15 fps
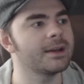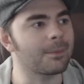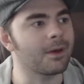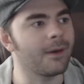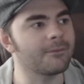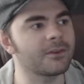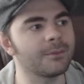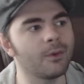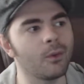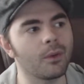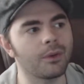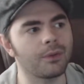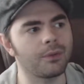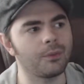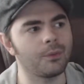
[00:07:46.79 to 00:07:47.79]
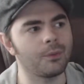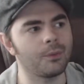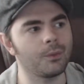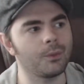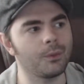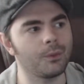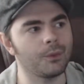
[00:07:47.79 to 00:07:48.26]
I'm comfortable with
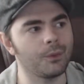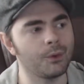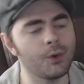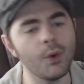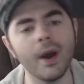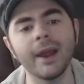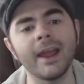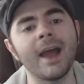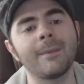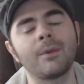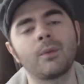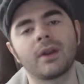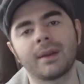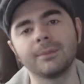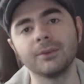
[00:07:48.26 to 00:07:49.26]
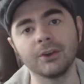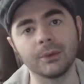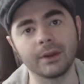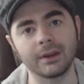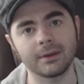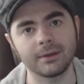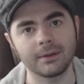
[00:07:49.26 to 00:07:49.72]
who I am and what I'm
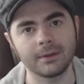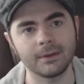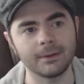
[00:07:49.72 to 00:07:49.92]
doing.